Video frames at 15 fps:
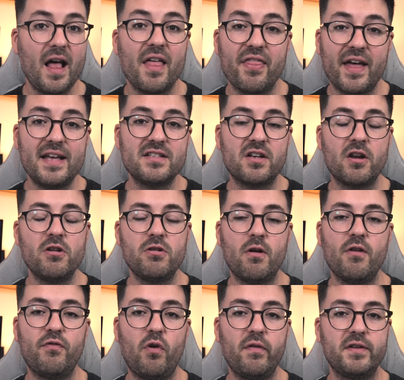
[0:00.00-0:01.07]
That is going to
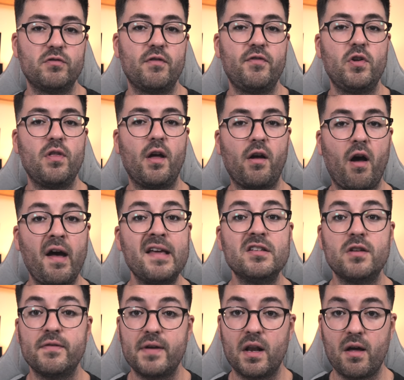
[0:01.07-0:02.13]
do it for this review though guys,
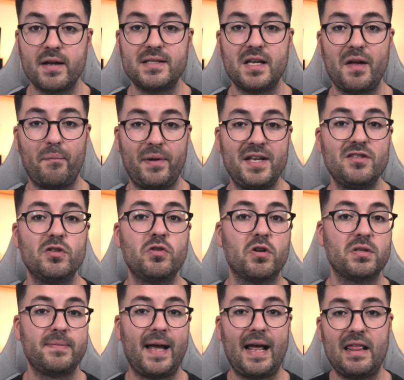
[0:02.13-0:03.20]
so if you liked it please do
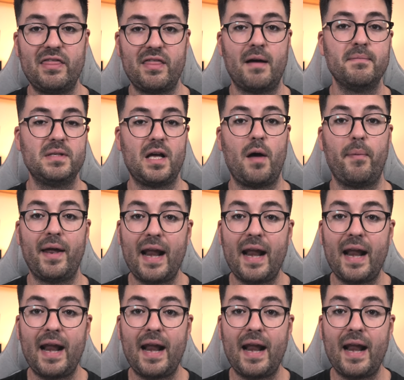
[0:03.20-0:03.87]
toss me a thumbs up,